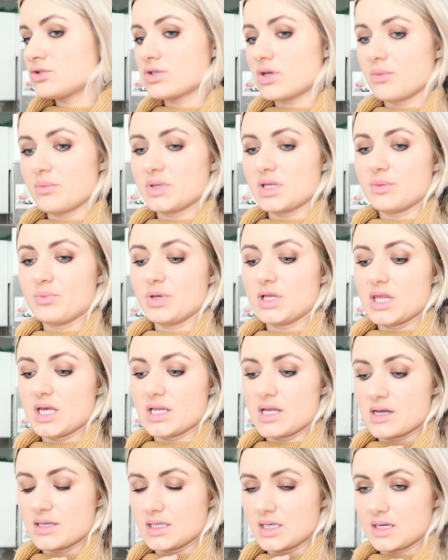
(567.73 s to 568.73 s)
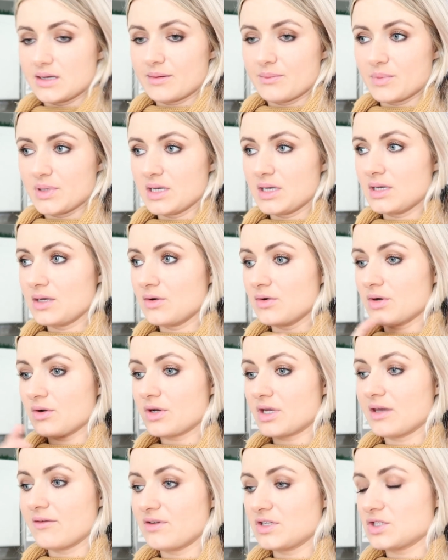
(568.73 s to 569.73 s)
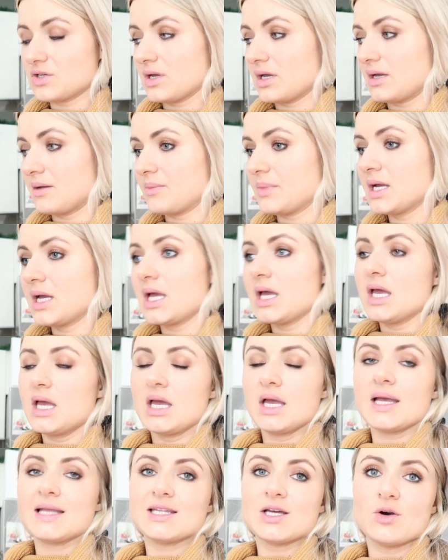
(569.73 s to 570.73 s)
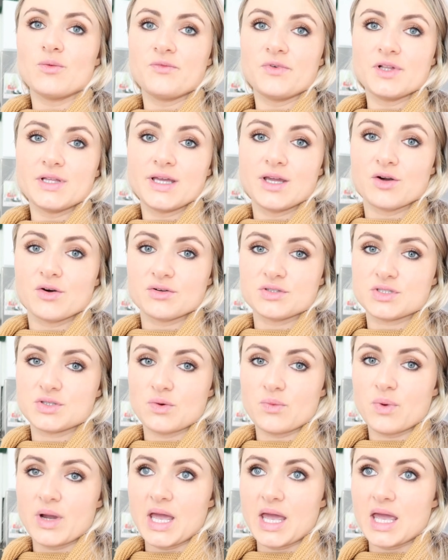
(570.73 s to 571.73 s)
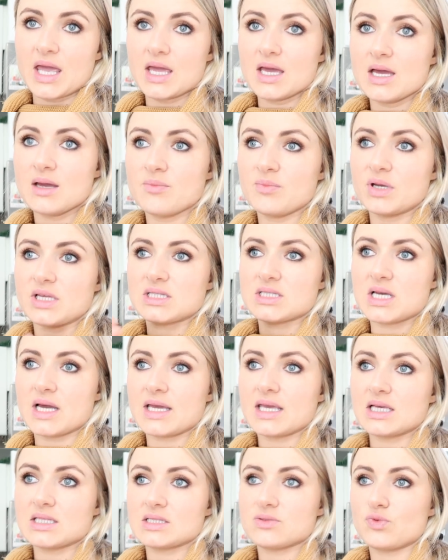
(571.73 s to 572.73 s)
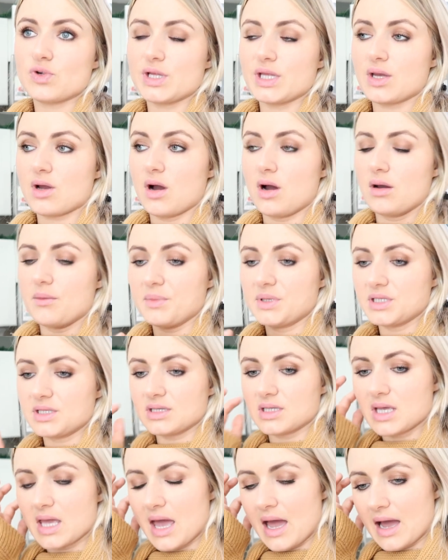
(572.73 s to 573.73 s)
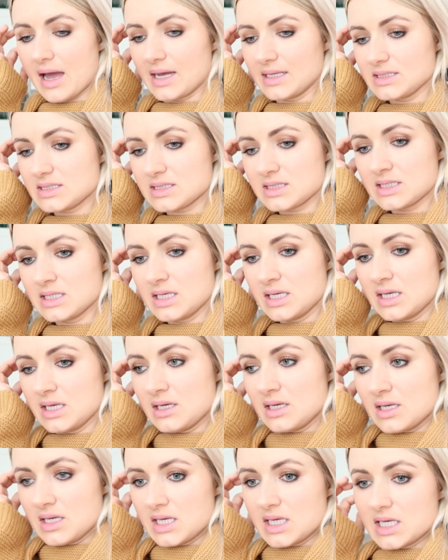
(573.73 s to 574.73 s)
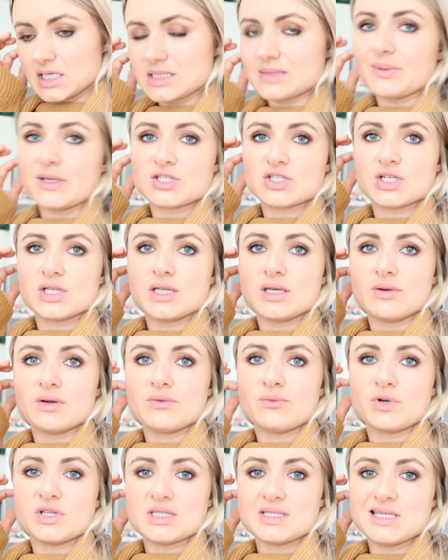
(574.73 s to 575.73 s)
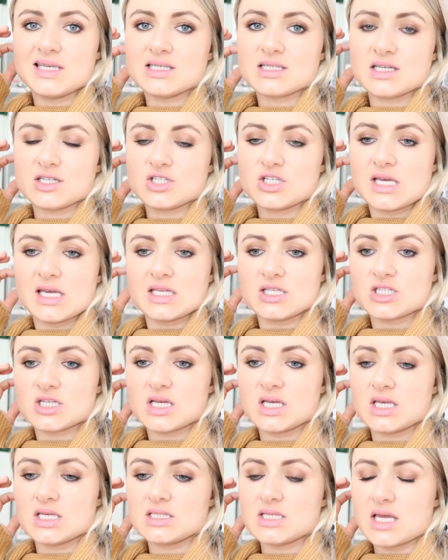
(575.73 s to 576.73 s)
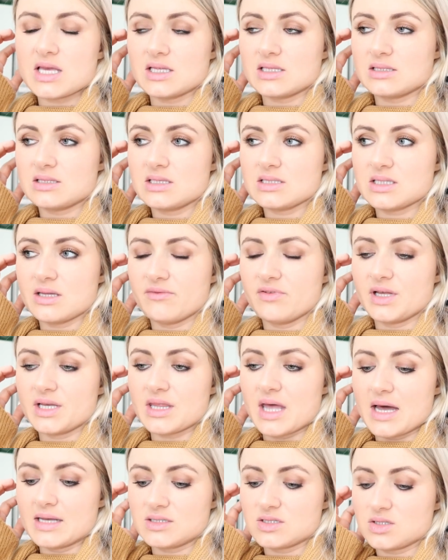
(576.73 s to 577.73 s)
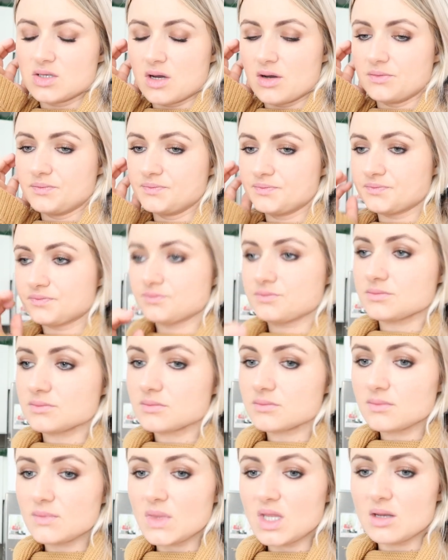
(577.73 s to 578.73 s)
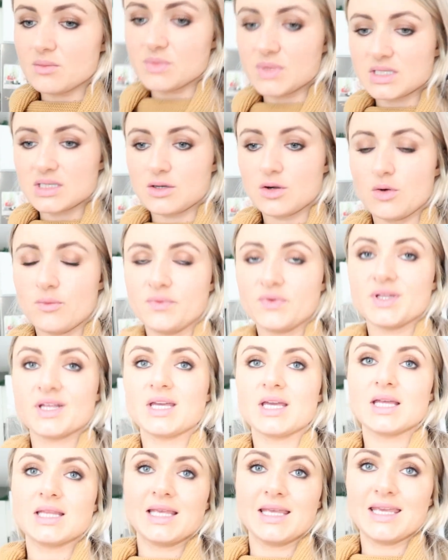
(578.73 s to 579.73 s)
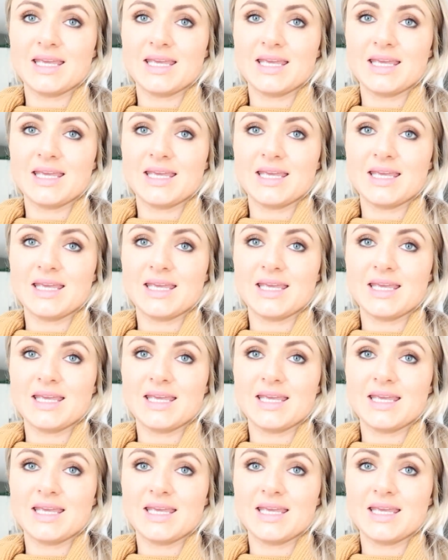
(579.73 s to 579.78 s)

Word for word: so i'm gonna put that on him or give it to him and hopefully it goes away but i guess really common in cats especially with season changes and stuff like that so then hopefully it